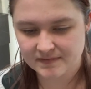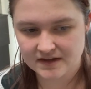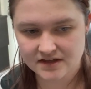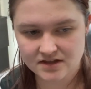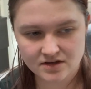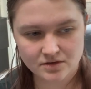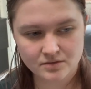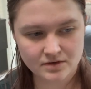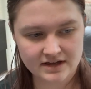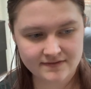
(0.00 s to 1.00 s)

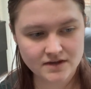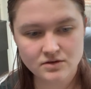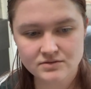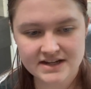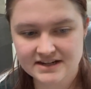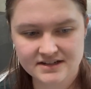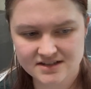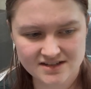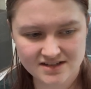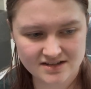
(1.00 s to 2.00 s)
if
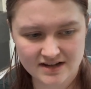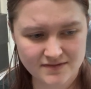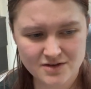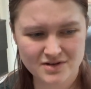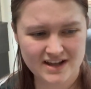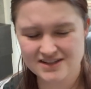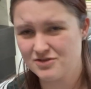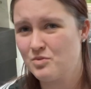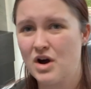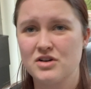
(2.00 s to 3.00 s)
you were like
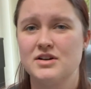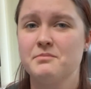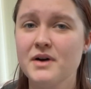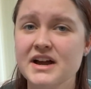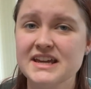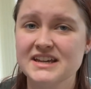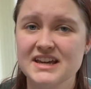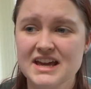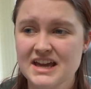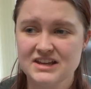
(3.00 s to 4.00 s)
doing work on a bike,
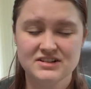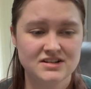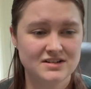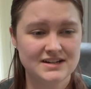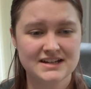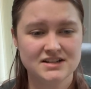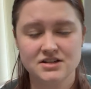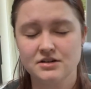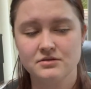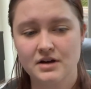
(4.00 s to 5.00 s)
you needed
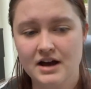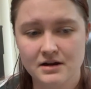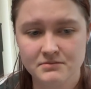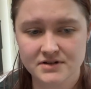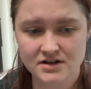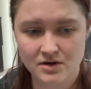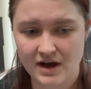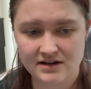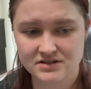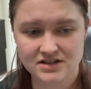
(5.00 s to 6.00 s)
to know
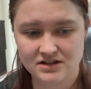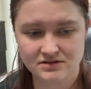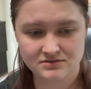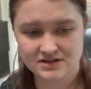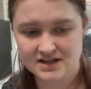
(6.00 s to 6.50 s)
how to